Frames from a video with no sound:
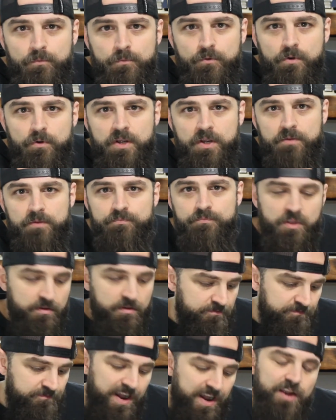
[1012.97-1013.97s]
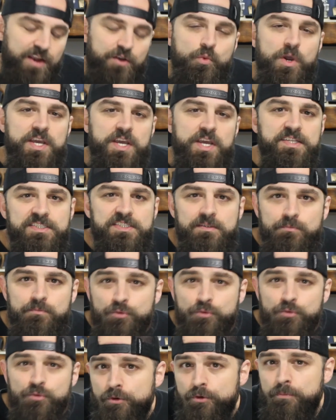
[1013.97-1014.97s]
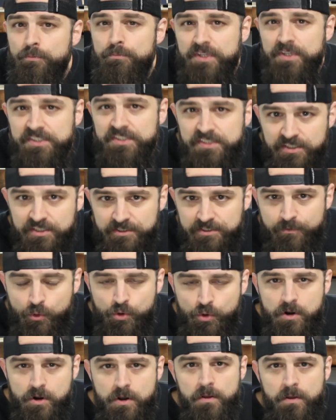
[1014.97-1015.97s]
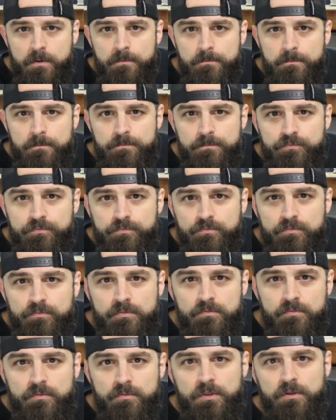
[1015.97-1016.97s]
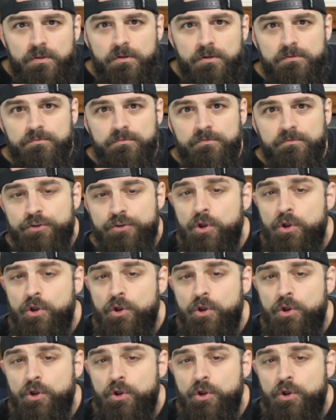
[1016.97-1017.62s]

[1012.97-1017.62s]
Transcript: all right? Find ways to move your business forward. If you